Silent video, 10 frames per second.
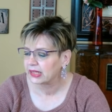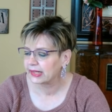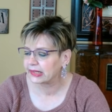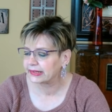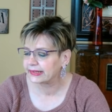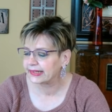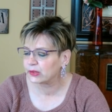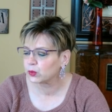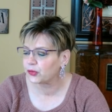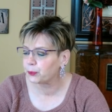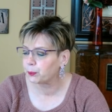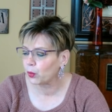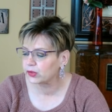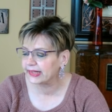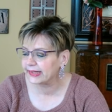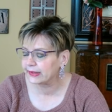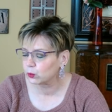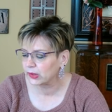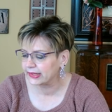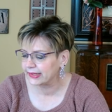and knit with bulky
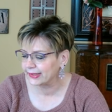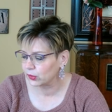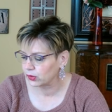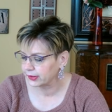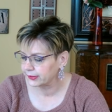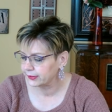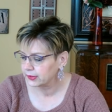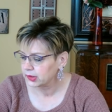weight yarn.